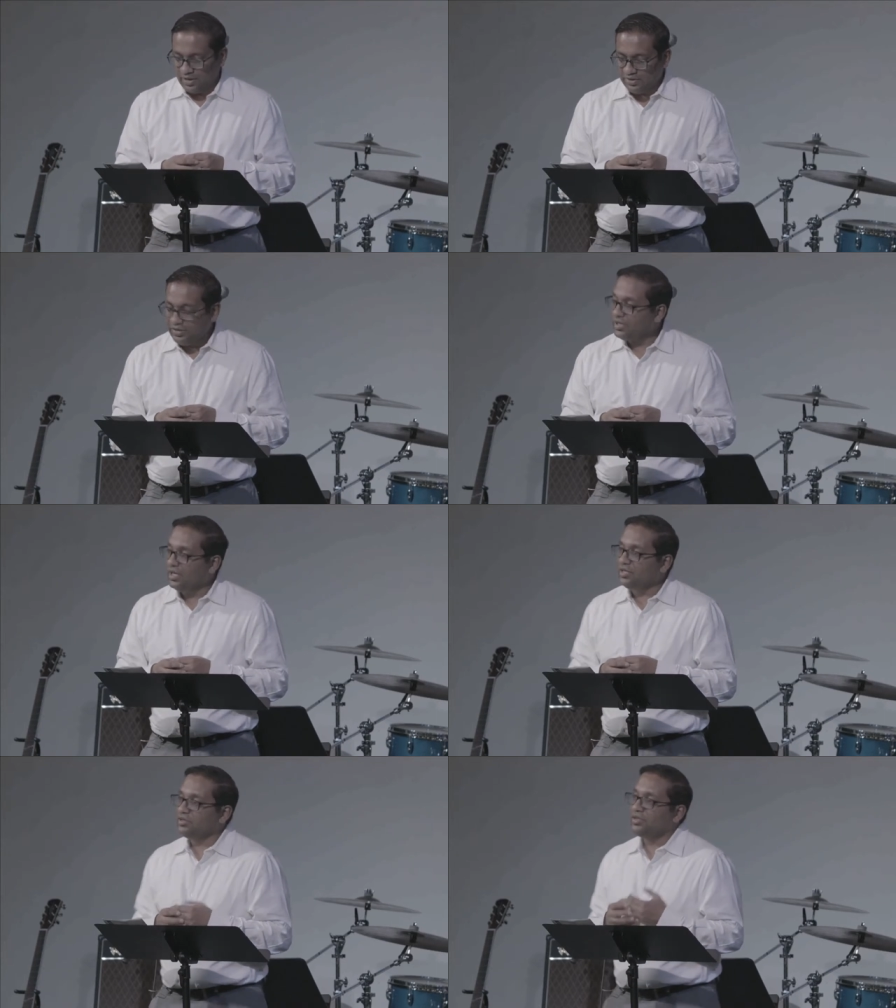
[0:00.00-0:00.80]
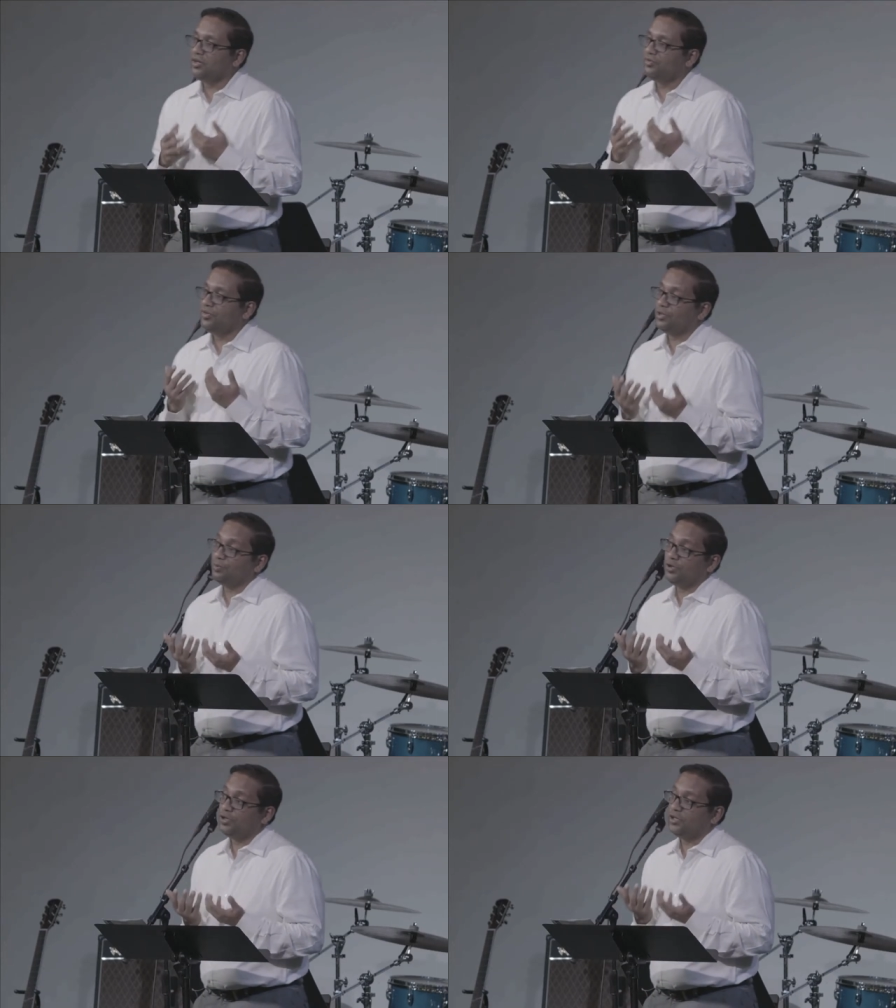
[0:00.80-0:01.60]
These guys loved the
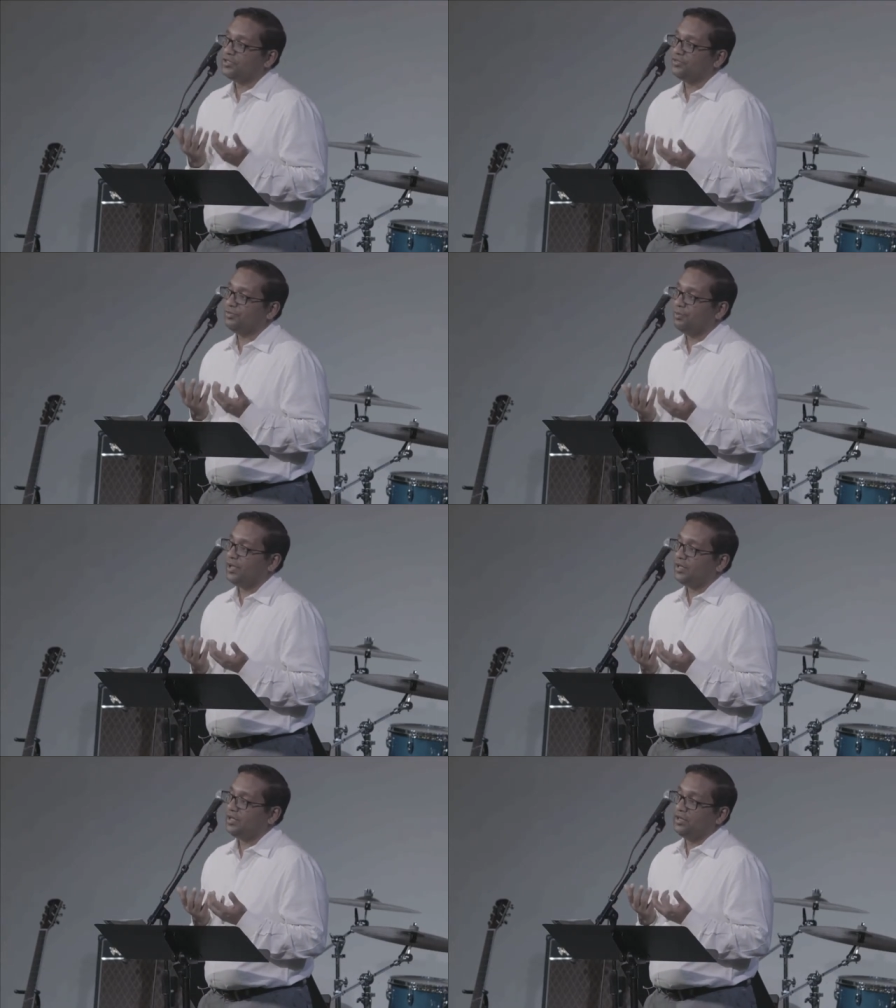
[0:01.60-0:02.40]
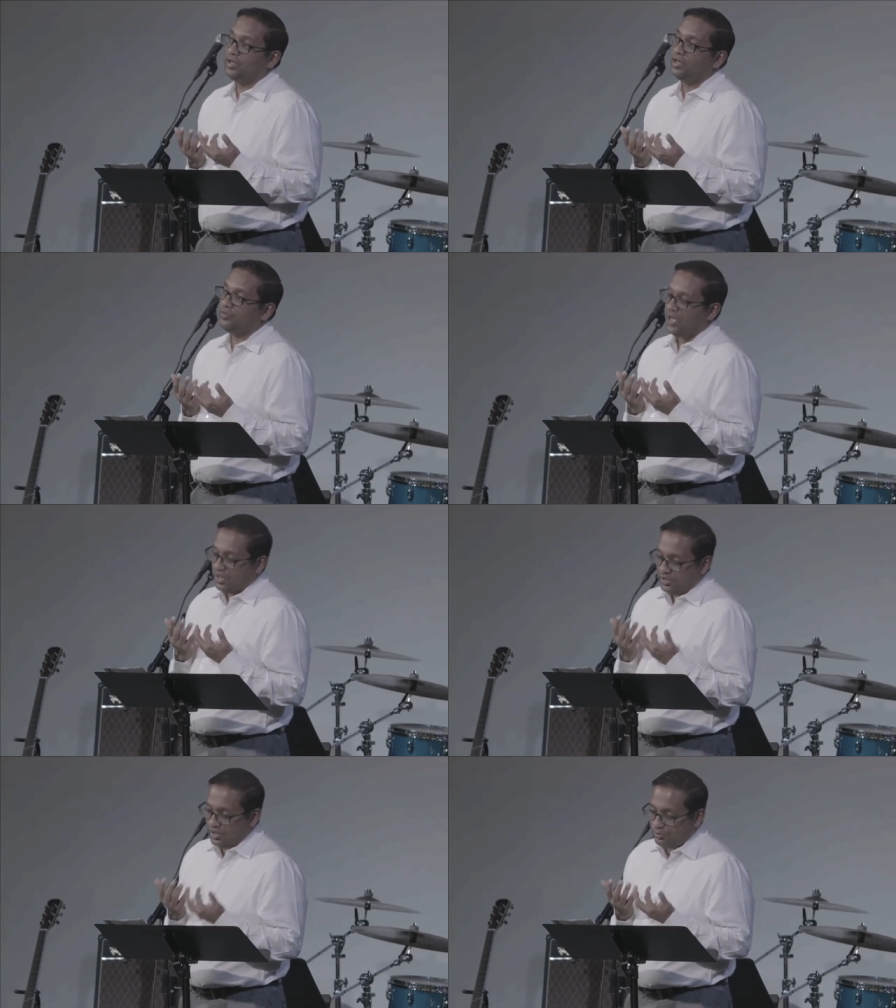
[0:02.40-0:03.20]
applause of men. They loved
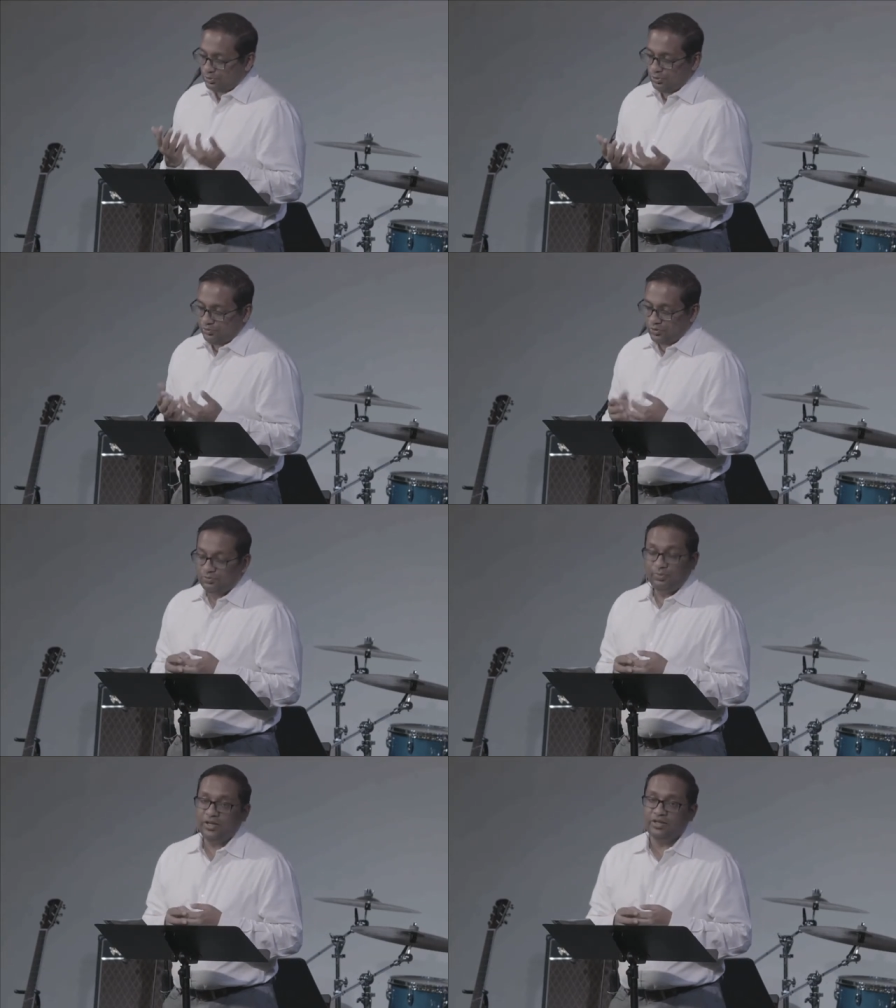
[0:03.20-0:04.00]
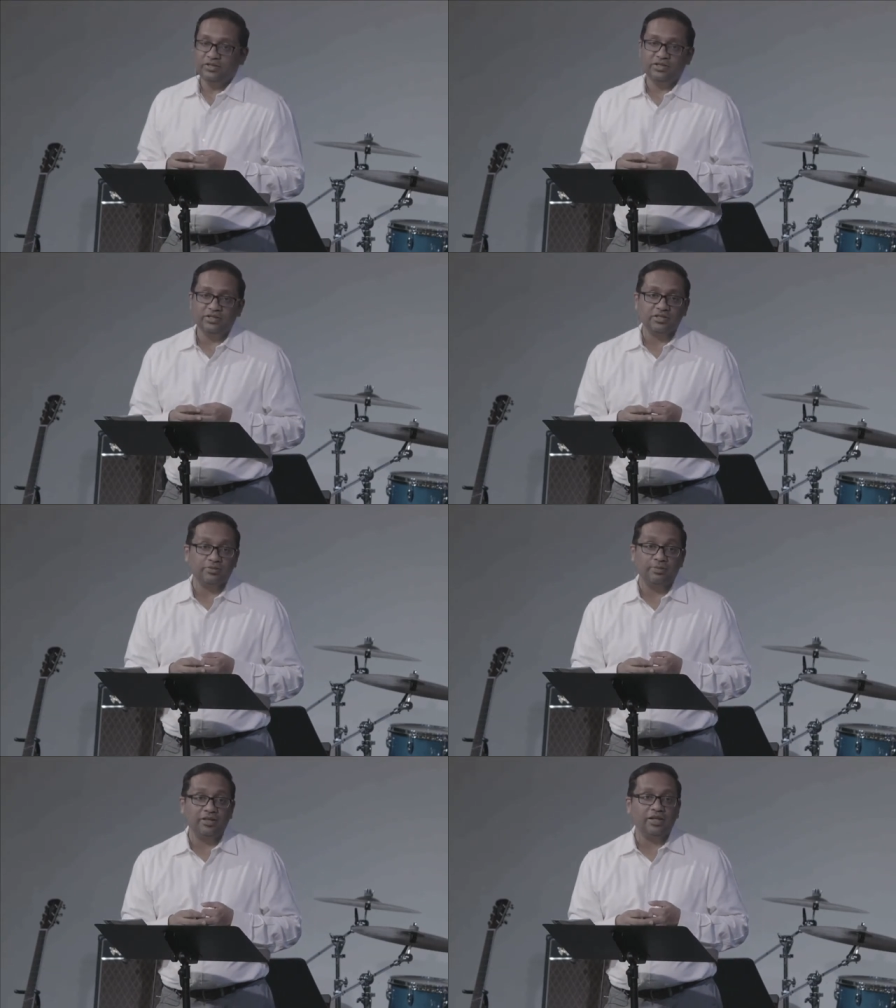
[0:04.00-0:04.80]
the approval of men, and
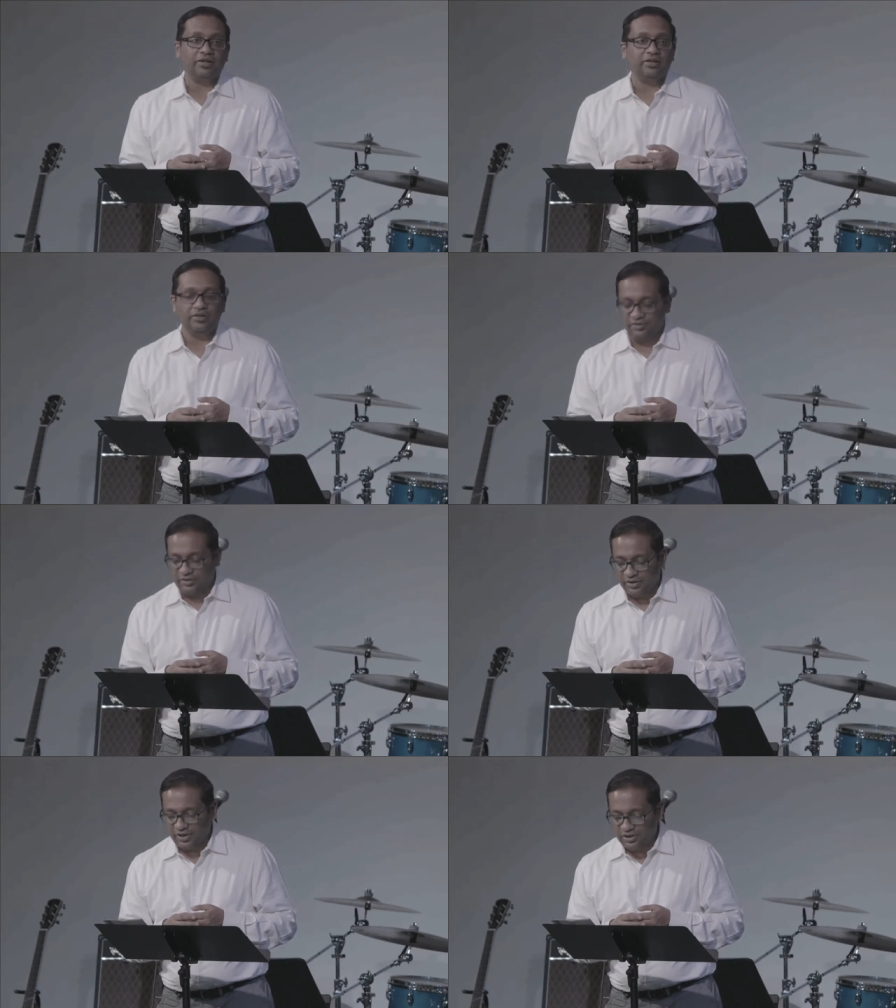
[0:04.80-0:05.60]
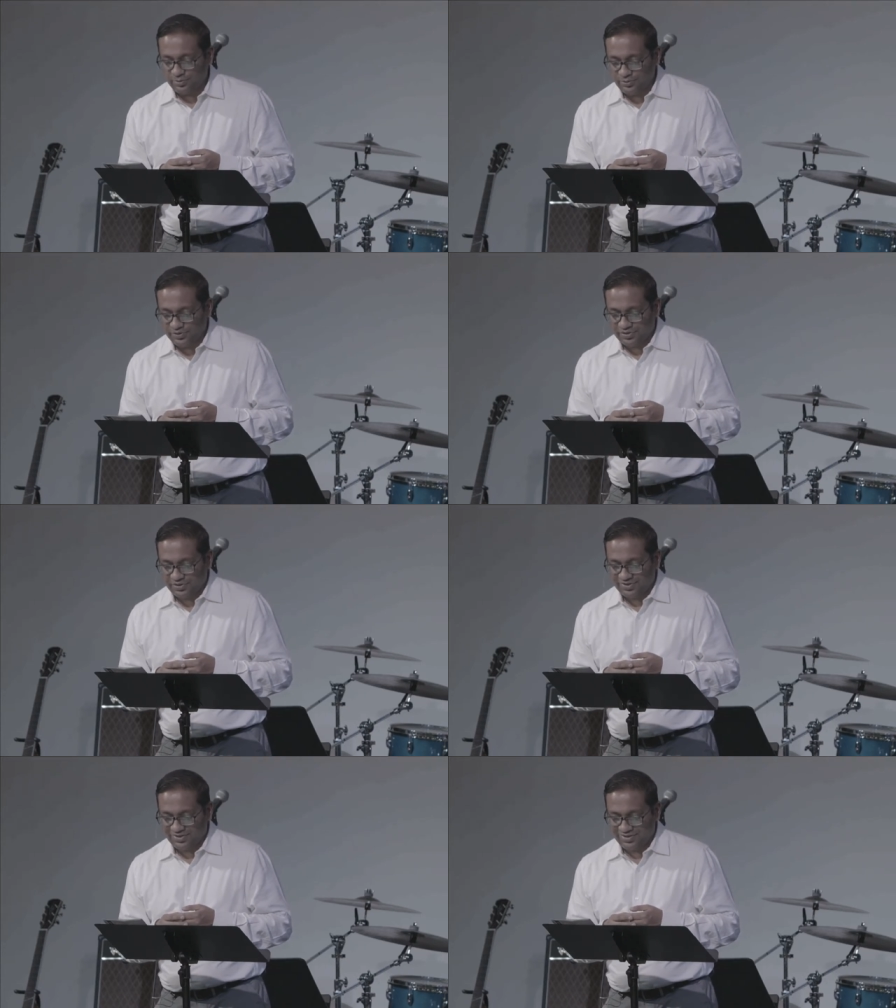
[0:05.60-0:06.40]
Jesus made that clear in the Gospels.